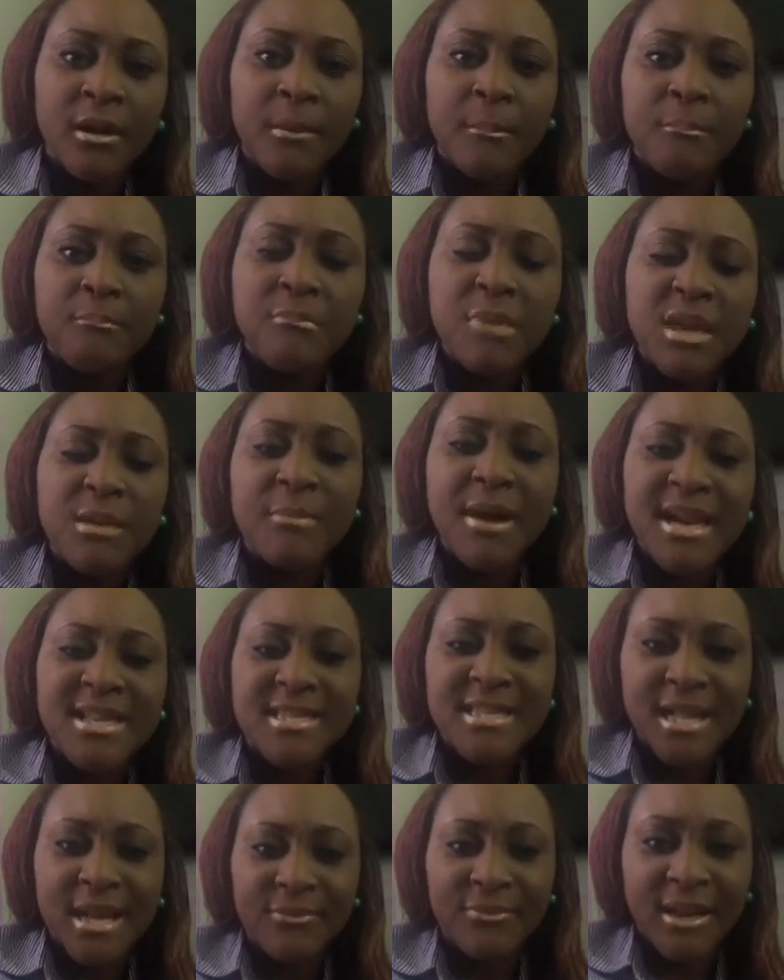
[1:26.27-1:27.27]
me,
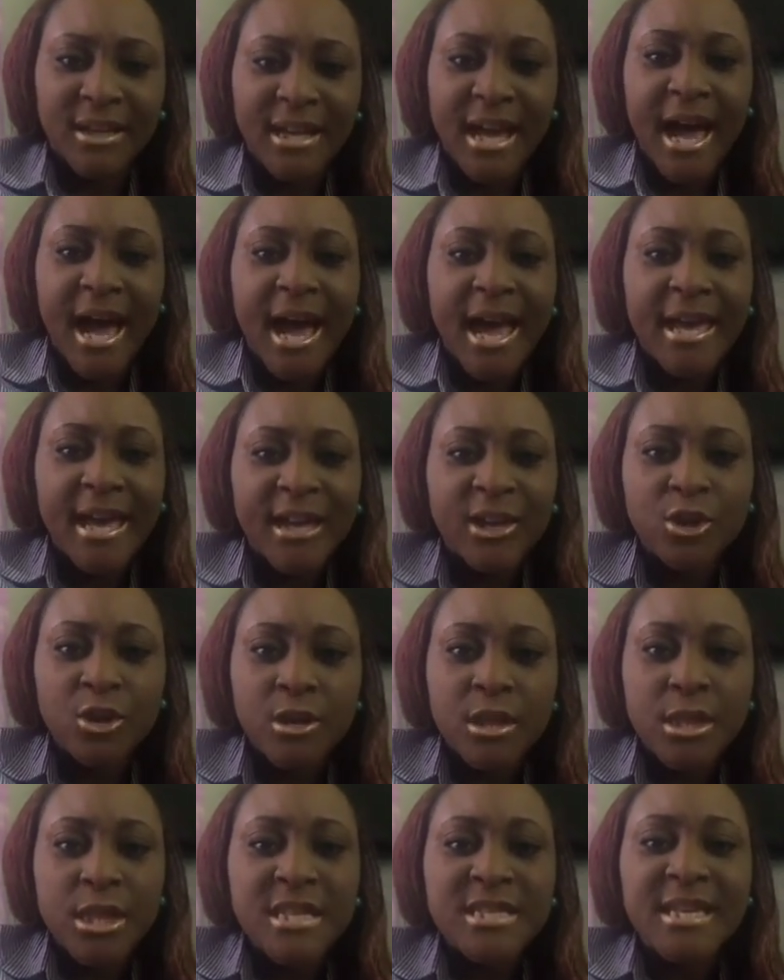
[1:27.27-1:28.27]
myself, and I, and you're
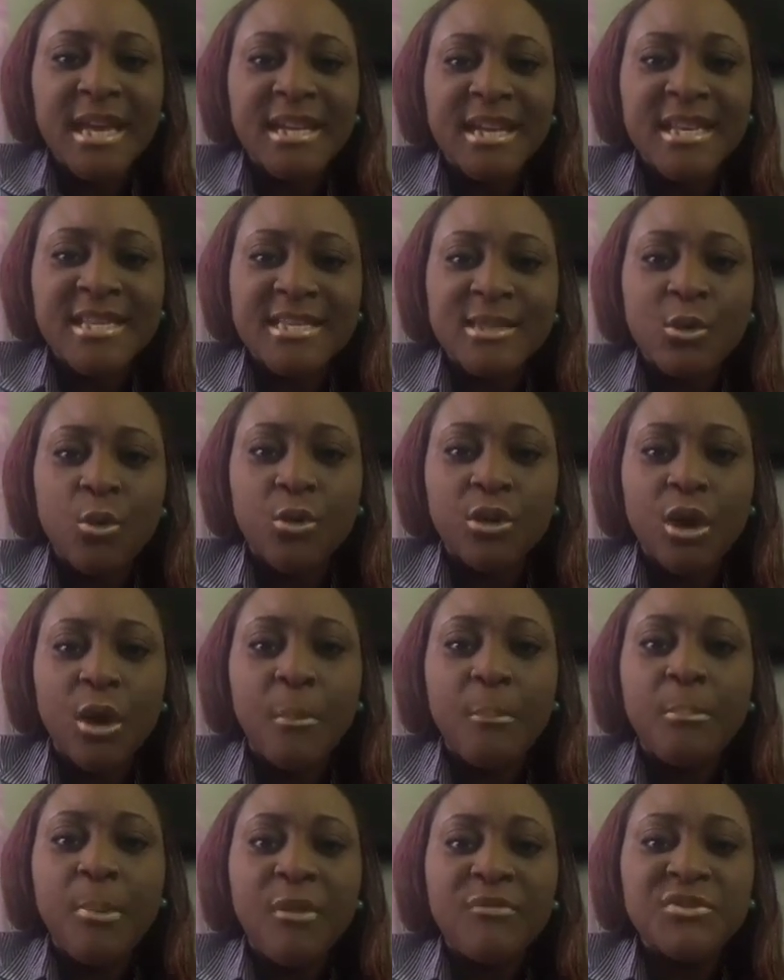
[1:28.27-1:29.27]
this, and as though you're
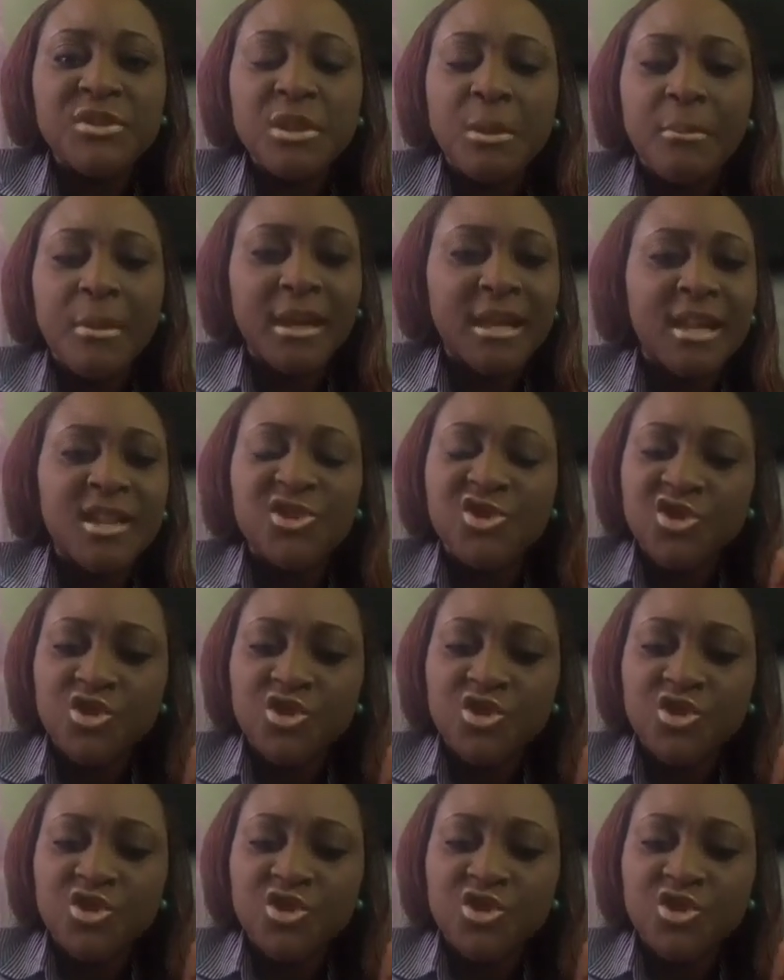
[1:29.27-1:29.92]
above somebody else.